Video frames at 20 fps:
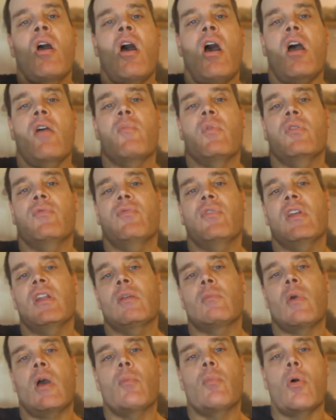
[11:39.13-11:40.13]
I've been
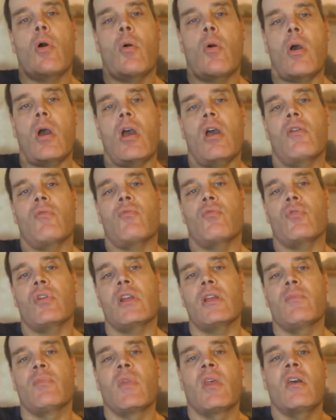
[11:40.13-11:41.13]
feeding my boa
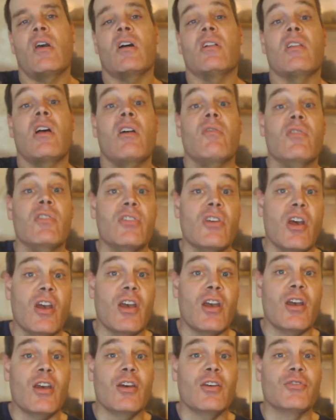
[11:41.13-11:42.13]
every 11
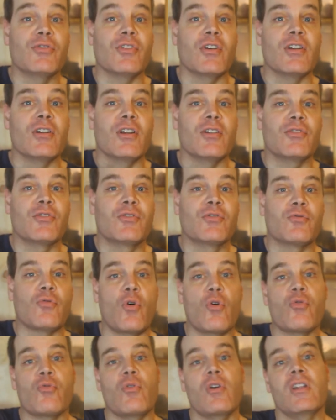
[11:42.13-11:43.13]
days and its
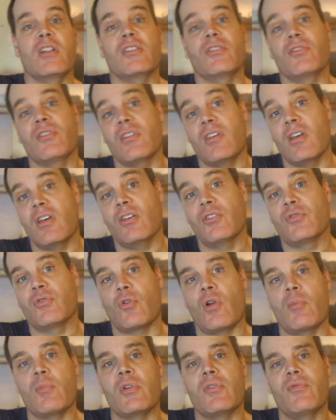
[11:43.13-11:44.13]
growth rate is this,
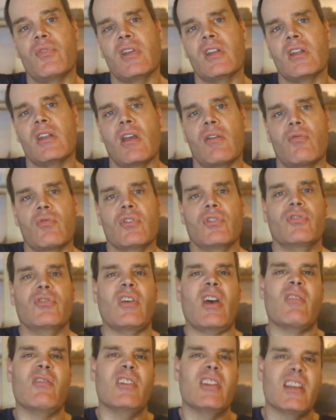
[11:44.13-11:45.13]
or I've been feeding every
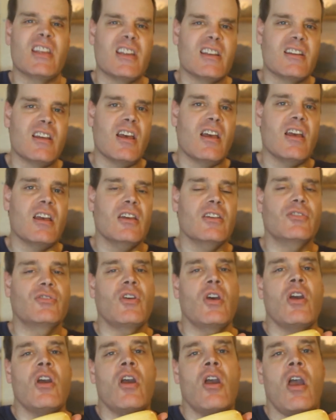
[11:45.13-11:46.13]
17 days.